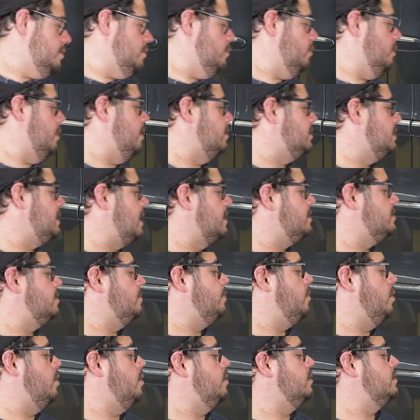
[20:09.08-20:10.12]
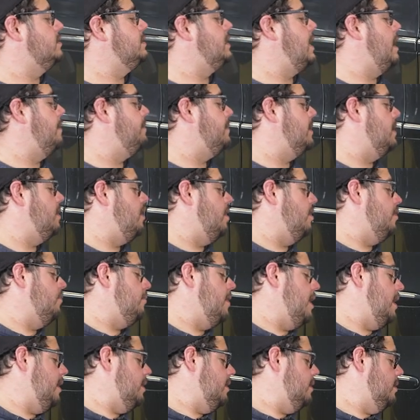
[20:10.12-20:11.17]
With our center bolt tapped in all the
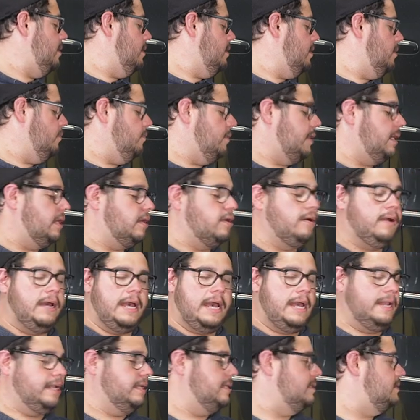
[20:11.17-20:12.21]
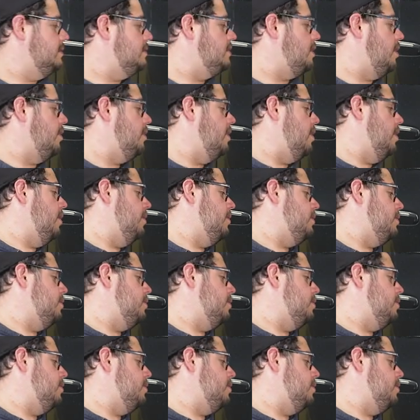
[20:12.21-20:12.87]
way, we can go ahead and start our